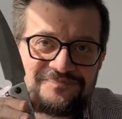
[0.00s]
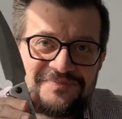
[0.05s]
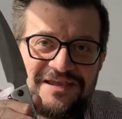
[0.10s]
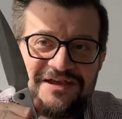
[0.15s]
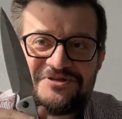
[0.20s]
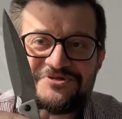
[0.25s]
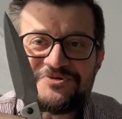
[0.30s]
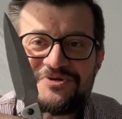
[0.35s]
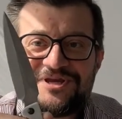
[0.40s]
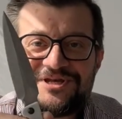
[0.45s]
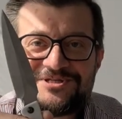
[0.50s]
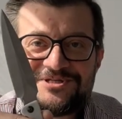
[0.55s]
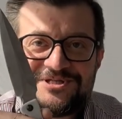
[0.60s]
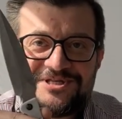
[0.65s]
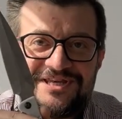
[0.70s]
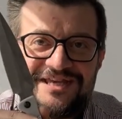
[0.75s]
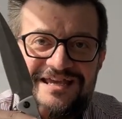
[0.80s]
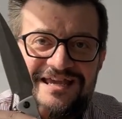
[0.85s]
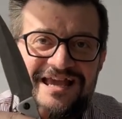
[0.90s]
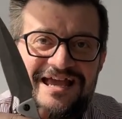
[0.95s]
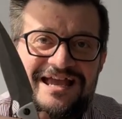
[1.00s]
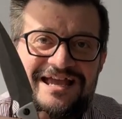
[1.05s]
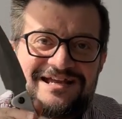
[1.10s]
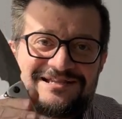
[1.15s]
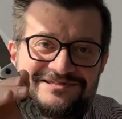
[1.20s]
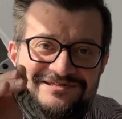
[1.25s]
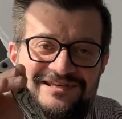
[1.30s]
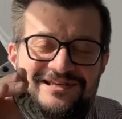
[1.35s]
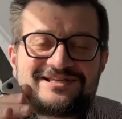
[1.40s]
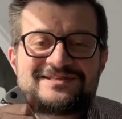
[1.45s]
As you can see,
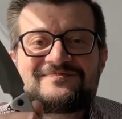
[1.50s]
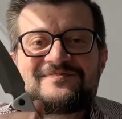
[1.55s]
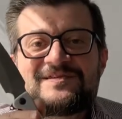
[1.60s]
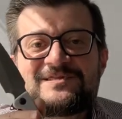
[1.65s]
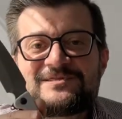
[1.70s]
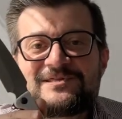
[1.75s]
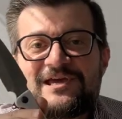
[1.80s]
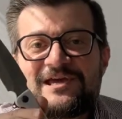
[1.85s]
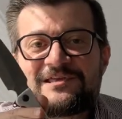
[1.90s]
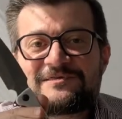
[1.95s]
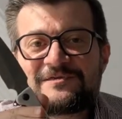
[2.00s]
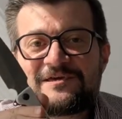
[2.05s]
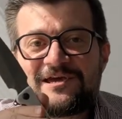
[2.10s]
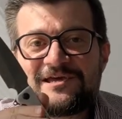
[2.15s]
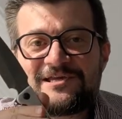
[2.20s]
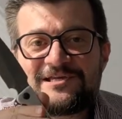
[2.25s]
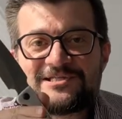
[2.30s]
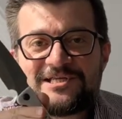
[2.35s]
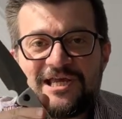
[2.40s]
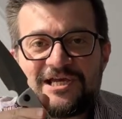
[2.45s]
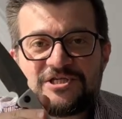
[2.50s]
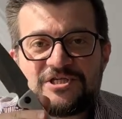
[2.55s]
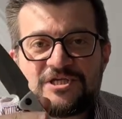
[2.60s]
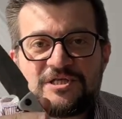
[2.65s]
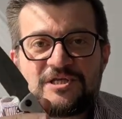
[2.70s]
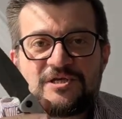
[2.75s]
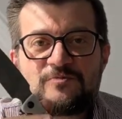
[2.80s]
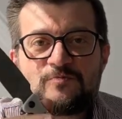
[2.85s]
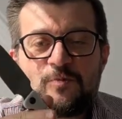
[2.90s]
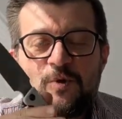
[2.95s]
this vendetta uh, is
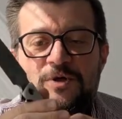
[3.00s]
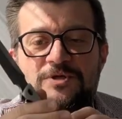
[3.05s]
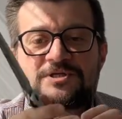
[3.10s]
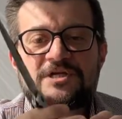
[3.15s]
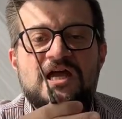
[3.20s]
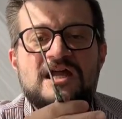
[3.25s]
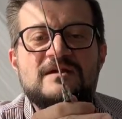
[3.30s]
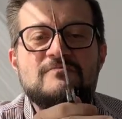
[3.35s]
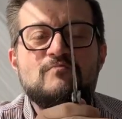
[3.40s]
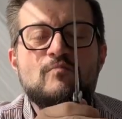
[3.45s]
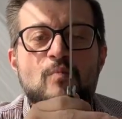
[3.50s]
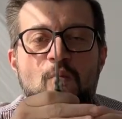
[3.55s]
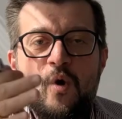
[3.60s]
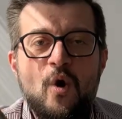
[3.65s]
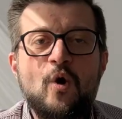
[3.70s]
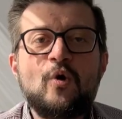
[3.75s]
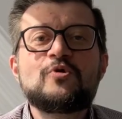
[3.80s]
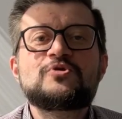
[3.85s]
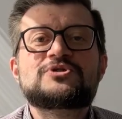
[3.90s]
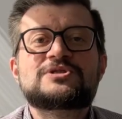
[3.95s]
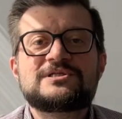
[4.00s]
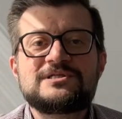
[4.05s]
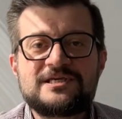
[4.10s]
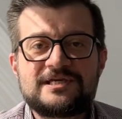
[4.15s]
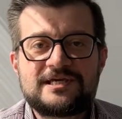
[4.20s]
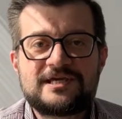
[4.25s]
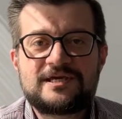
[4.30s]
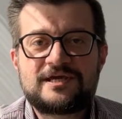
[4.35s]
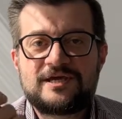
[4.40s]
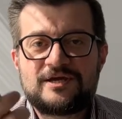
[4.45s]
actually what I mostly
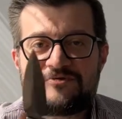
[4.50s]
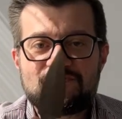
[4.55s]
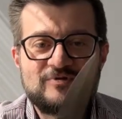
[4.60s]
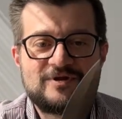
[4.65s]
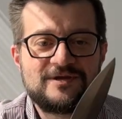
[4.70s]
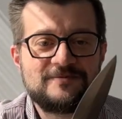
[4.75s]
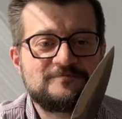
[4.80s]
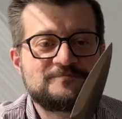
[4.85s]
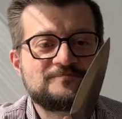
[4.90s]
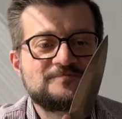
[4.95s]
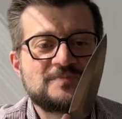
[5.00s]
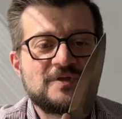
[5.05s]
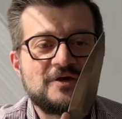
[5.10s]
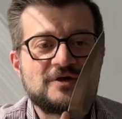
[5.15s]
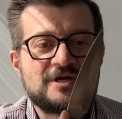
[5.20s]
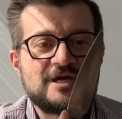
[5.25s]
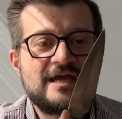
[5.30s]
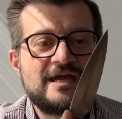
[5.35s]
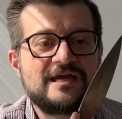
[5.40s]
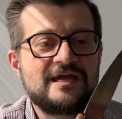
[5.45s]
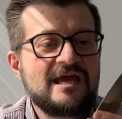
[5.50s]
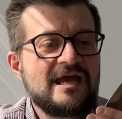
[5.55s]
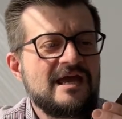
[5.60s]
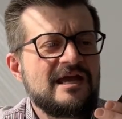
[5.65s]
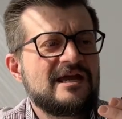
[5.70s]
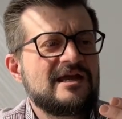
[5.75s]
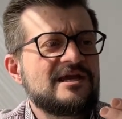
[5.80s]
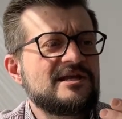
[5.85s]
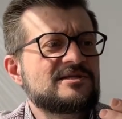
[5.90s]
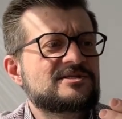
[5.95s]
carry. Okay,
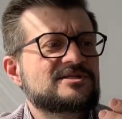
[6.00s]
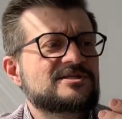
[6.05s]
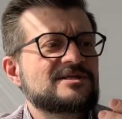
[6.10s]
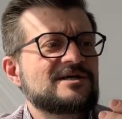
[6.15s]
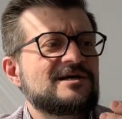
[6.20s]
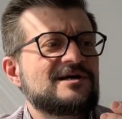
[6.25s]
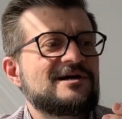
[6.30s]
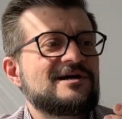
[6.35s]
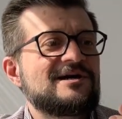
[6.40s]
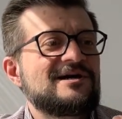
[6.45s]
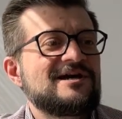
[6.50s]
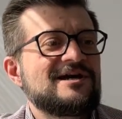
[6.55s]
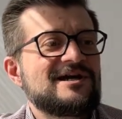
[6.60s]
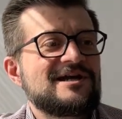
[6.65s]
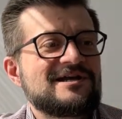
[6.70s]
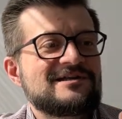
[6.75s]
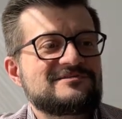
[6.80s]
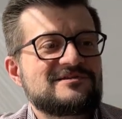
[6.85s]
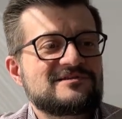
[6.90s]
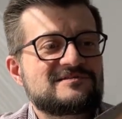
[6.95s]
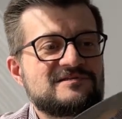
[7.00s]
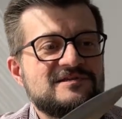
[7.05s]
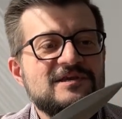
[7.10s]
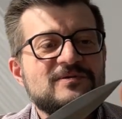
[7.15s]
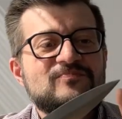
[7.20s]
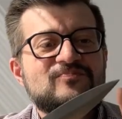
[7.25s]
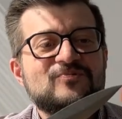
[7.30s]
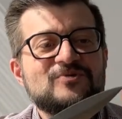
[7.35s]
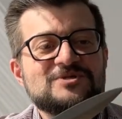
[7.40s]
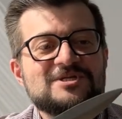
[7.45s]
it's uh, the
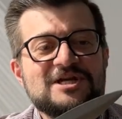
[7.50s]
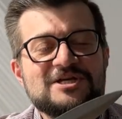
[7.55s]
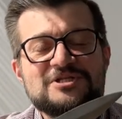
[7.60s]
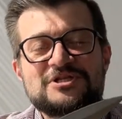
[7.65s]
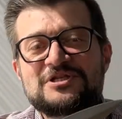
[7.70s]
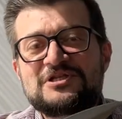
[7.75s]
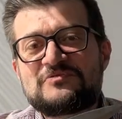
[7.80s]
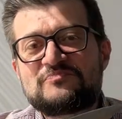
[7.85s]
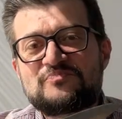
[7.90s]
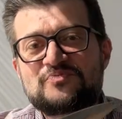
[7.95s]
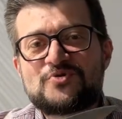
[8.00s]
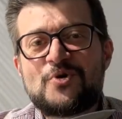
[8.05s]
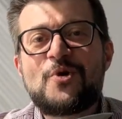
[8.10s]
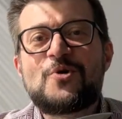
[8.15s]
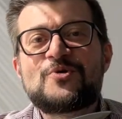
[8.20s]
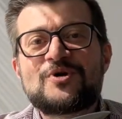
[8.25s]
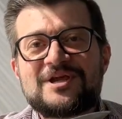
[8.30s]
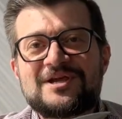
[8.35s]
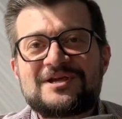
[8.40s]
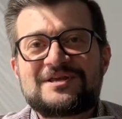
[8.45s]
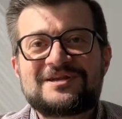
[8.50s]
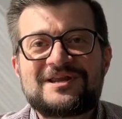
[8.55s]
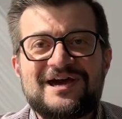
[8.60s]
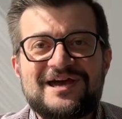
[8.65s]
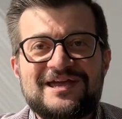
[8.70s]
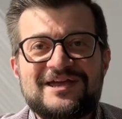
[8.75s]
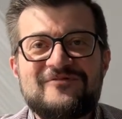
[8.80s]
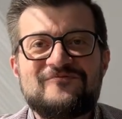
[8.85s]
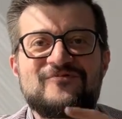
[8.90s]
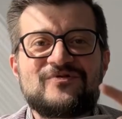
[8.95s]
tip was actually broken. I
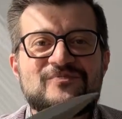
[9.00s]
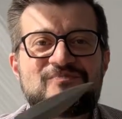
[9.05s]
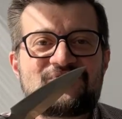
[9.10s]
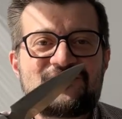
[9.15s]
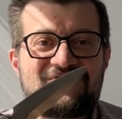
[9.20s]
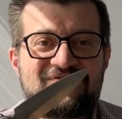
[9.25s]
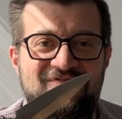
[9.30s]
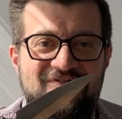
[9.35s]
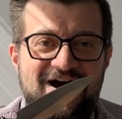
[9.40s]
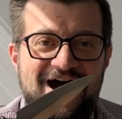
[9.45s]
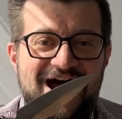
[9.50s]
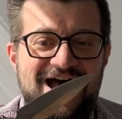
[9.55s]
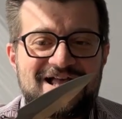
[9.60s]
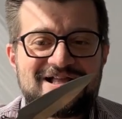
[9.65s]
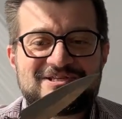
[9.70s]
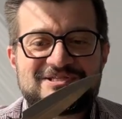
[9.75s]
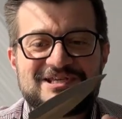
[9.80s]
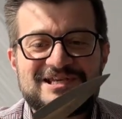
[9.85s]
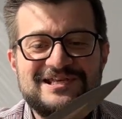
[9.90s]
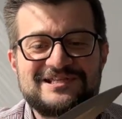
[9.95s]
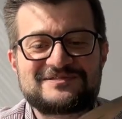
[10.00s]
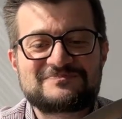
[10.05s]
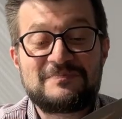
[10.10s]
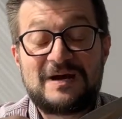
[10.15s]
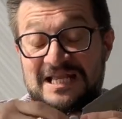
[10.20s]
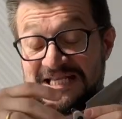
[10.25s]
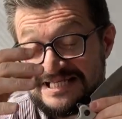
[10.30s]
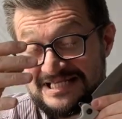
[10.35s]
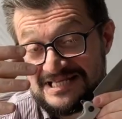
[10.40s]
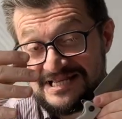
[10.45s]
have reprofiled it
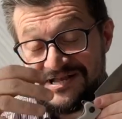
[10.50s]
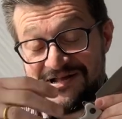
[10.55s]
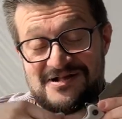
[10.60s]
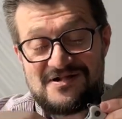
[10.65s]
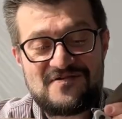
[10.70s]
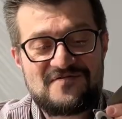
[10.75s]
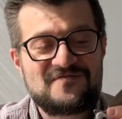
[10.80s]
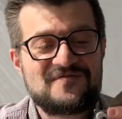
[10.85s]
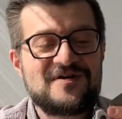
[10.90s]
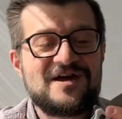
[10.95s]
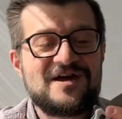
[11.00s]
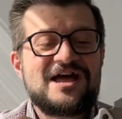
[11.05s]
myself.